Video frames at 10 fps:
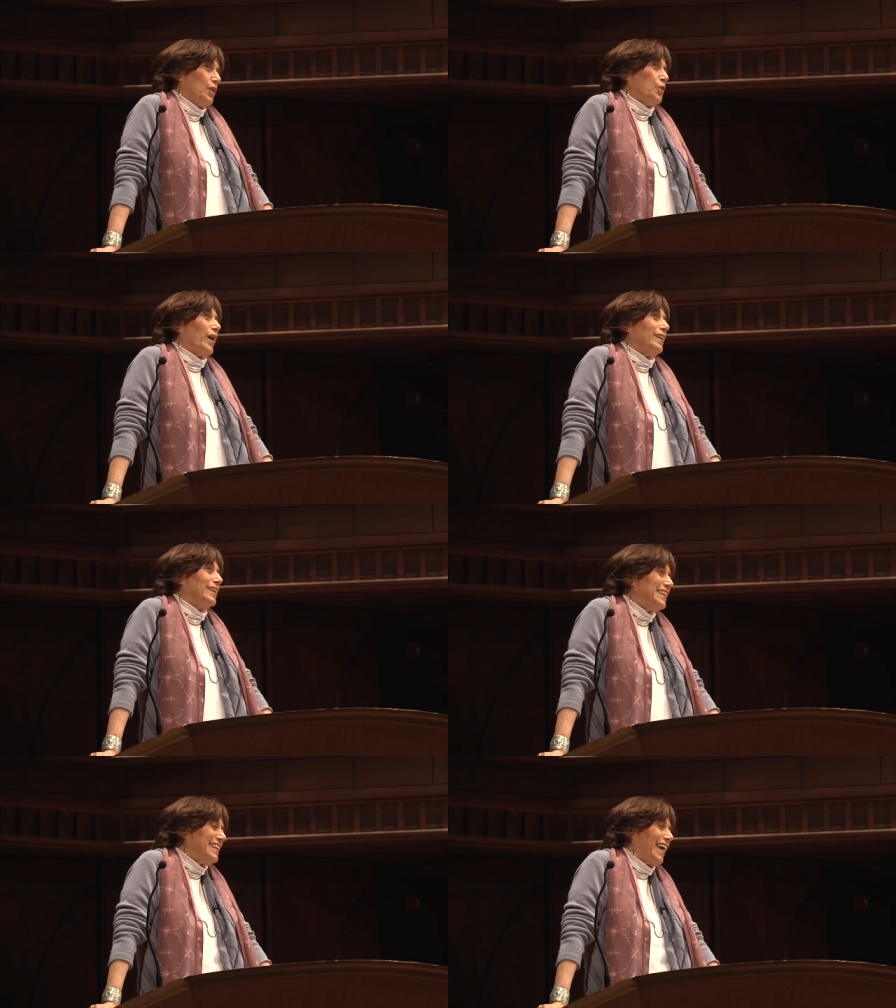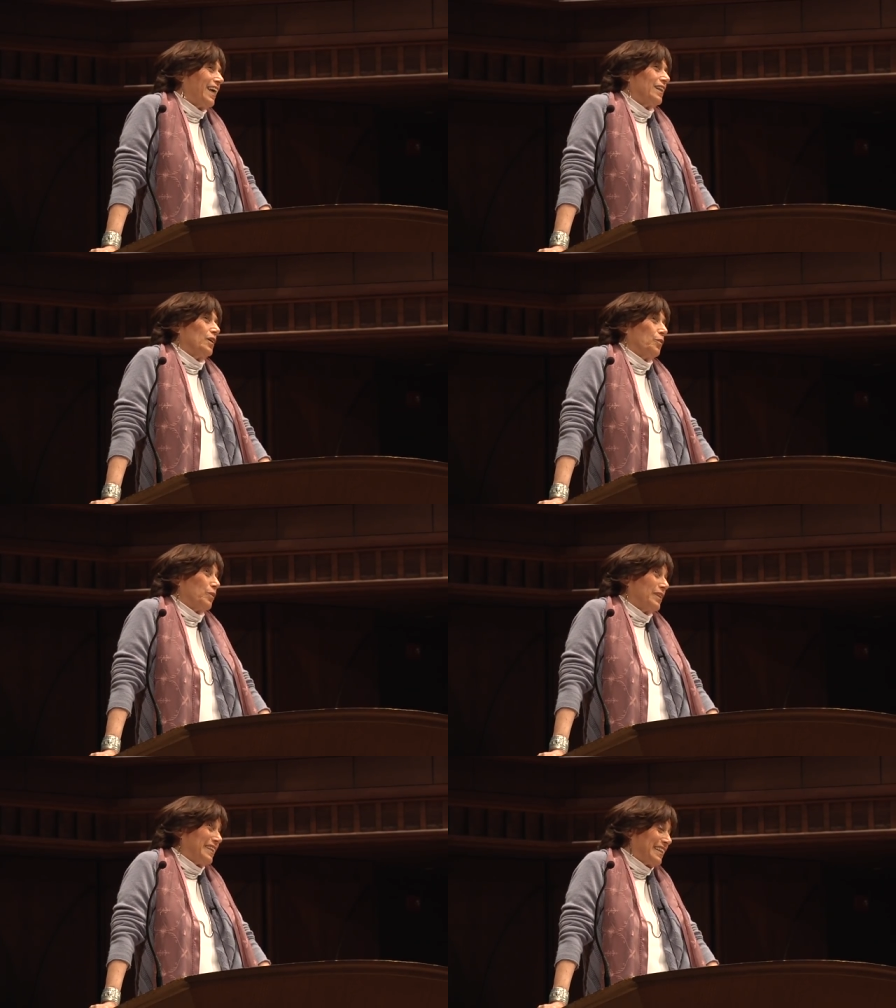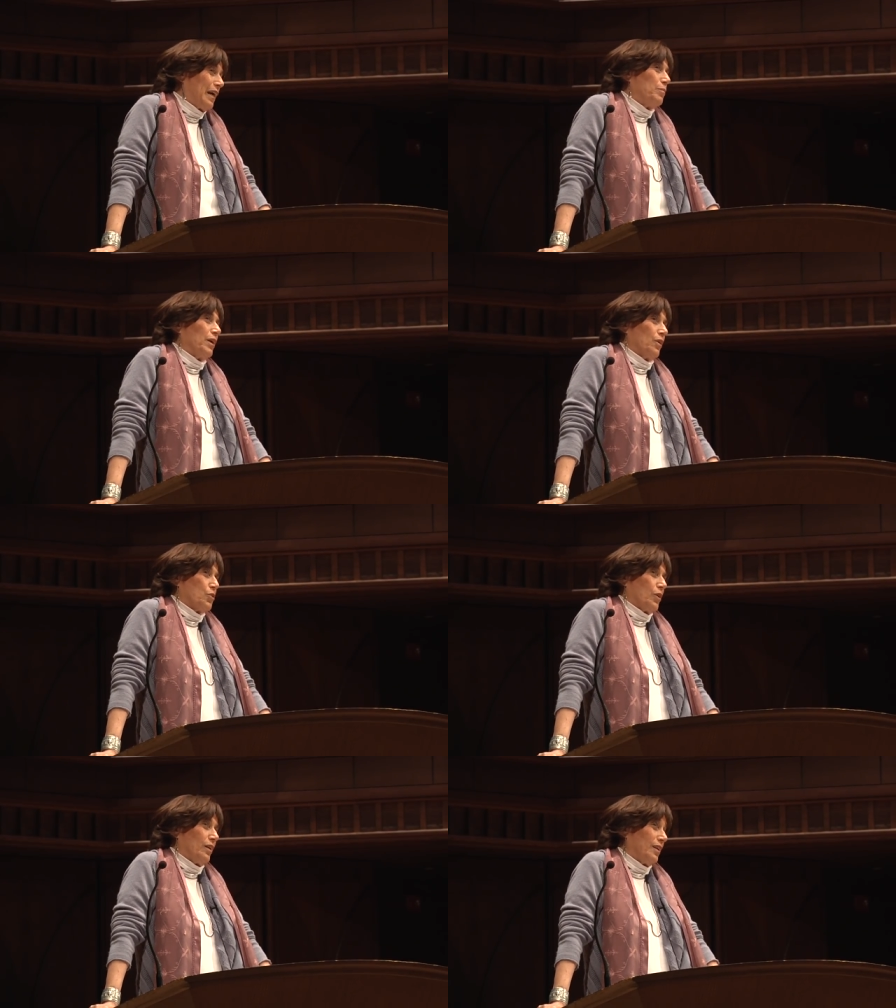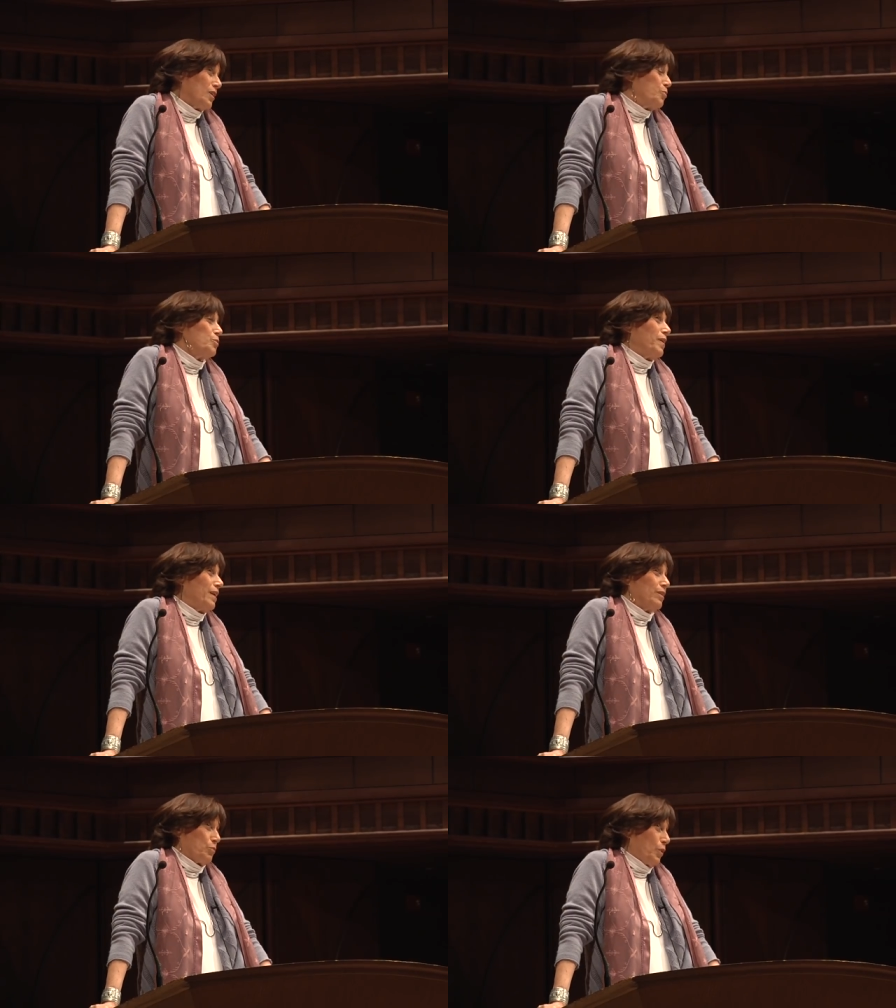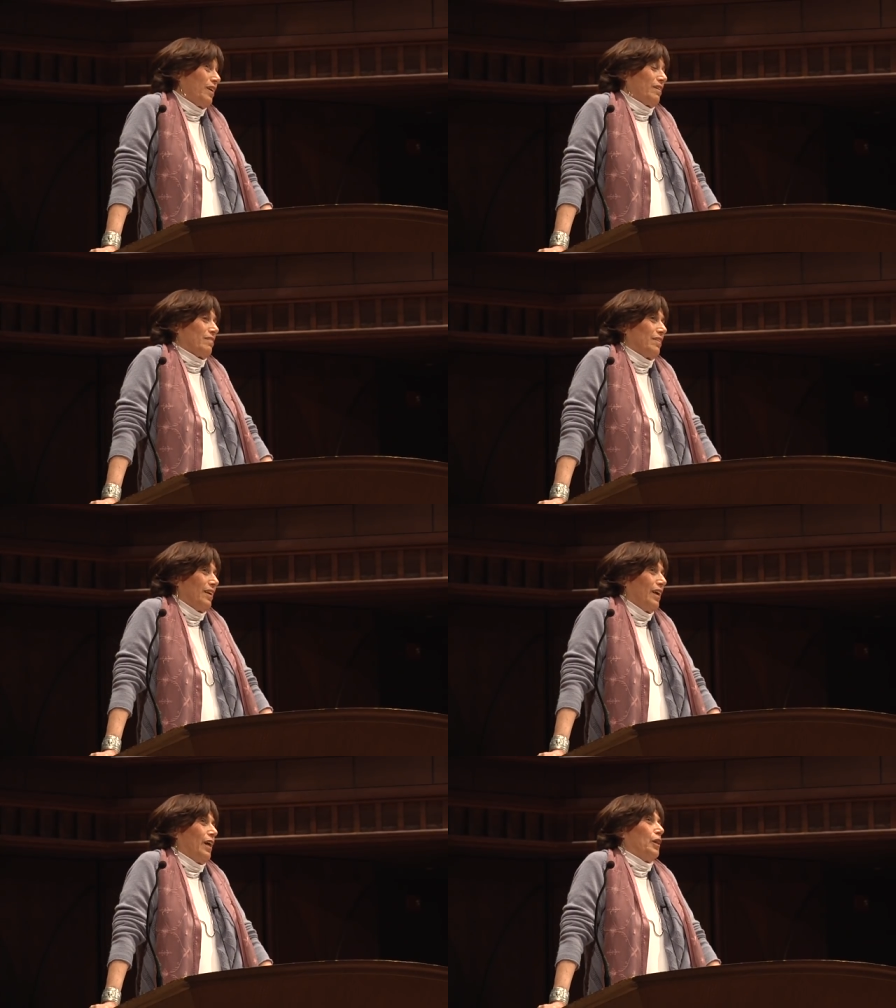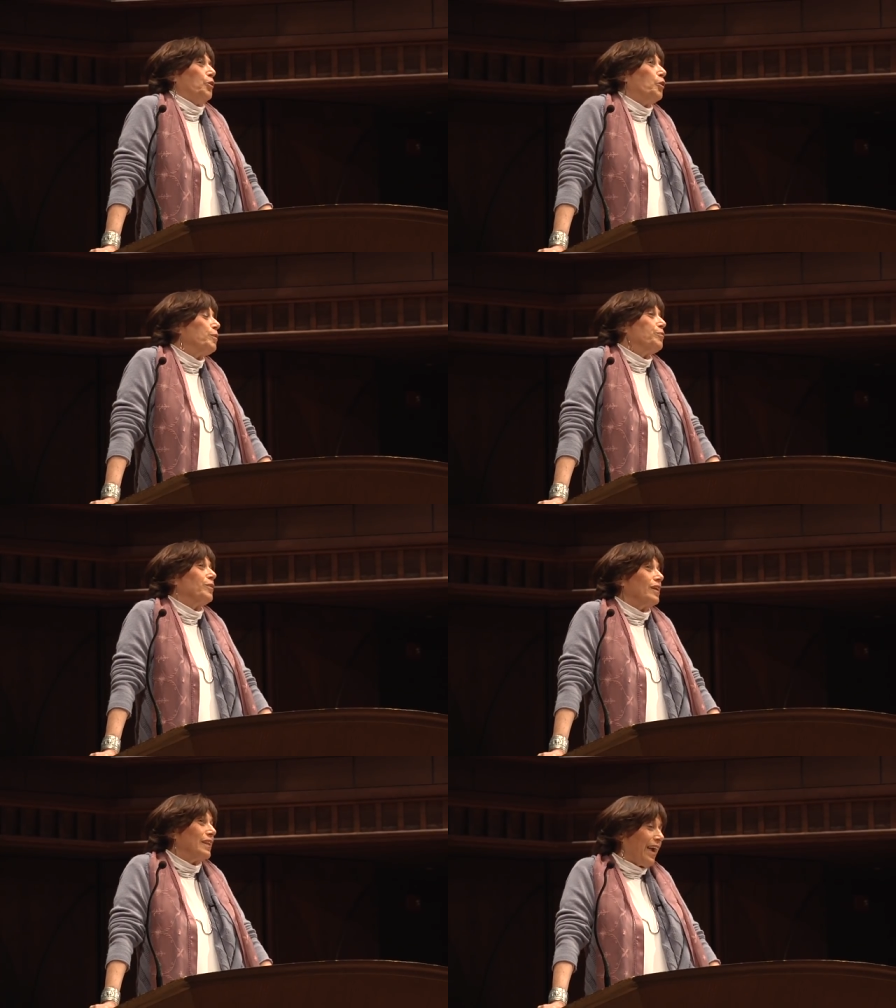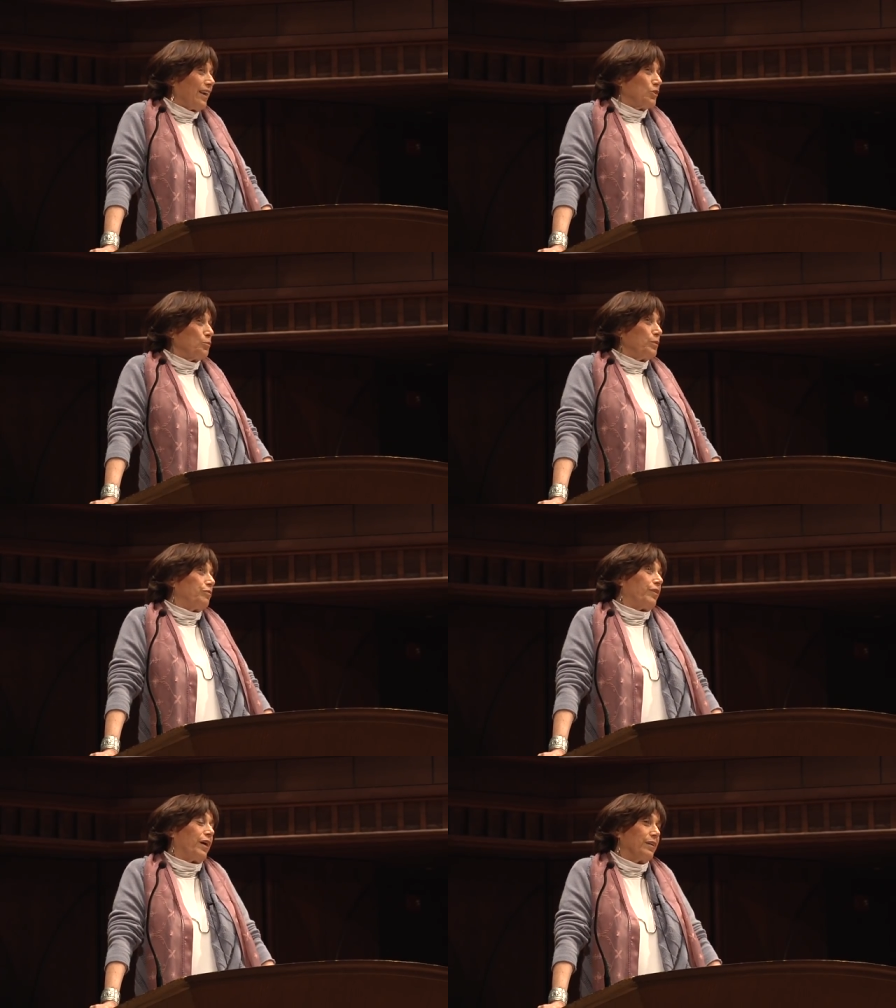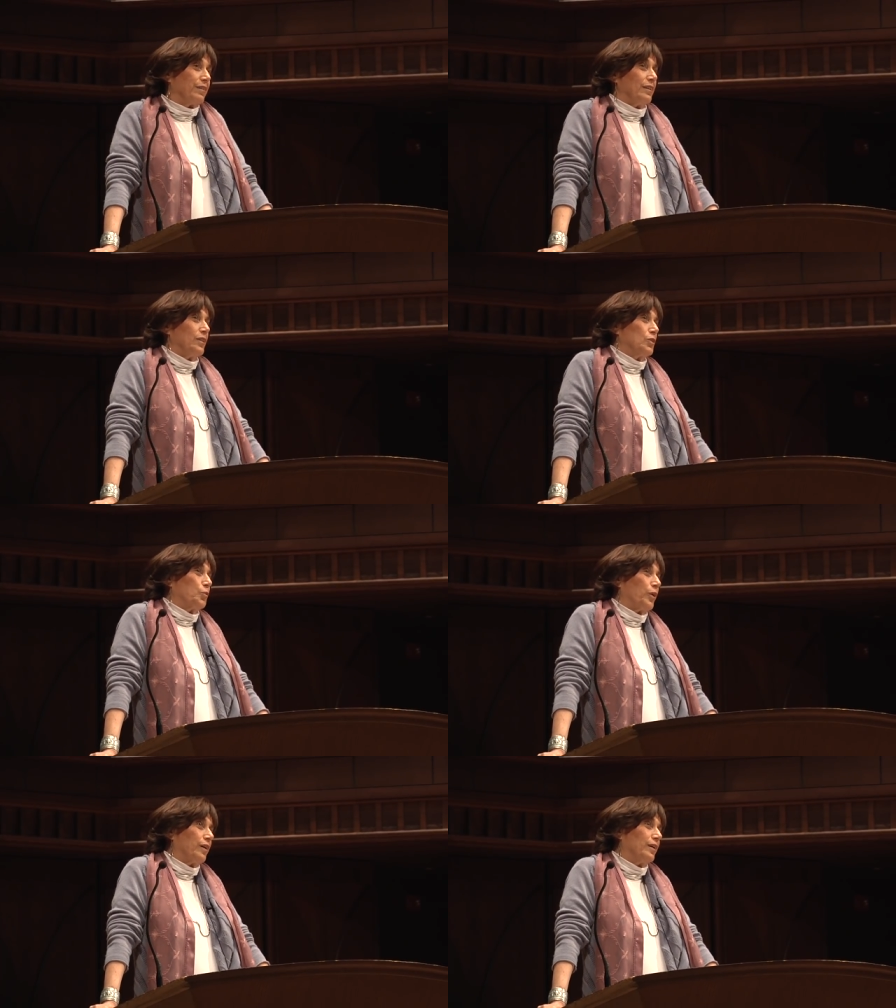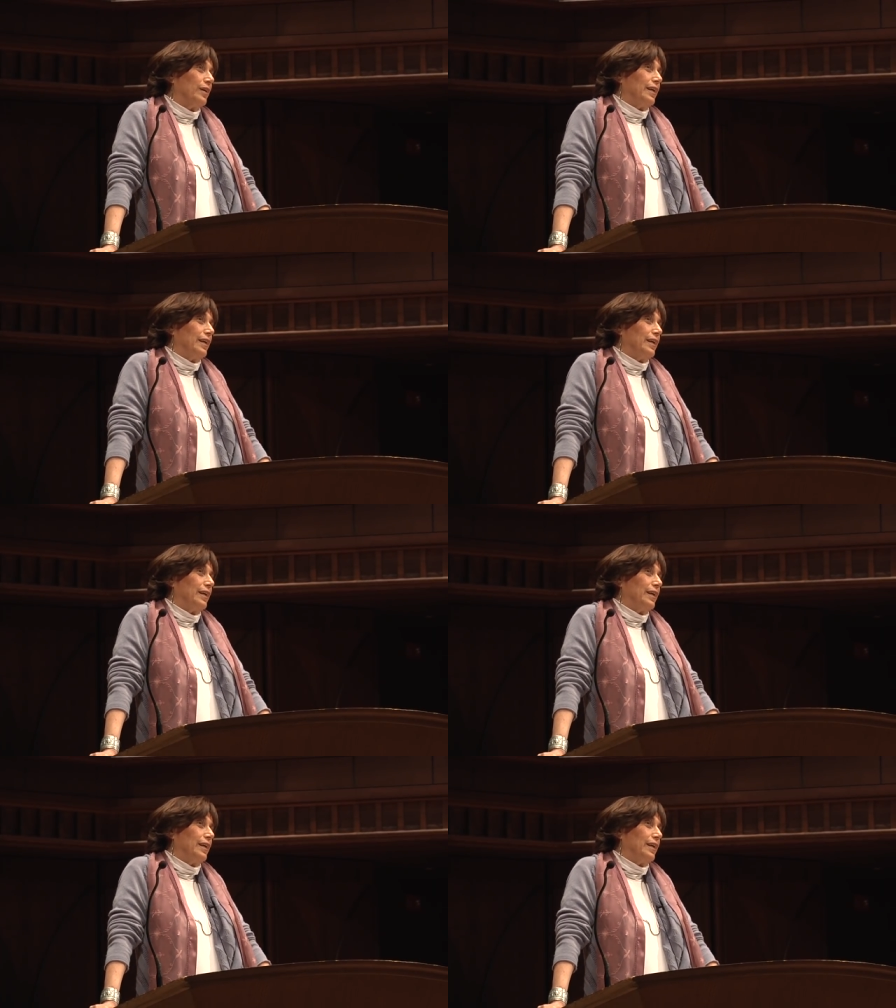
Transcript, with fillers: You understand what is coming in China. This was May 20th long before the tanks opened fire in the square.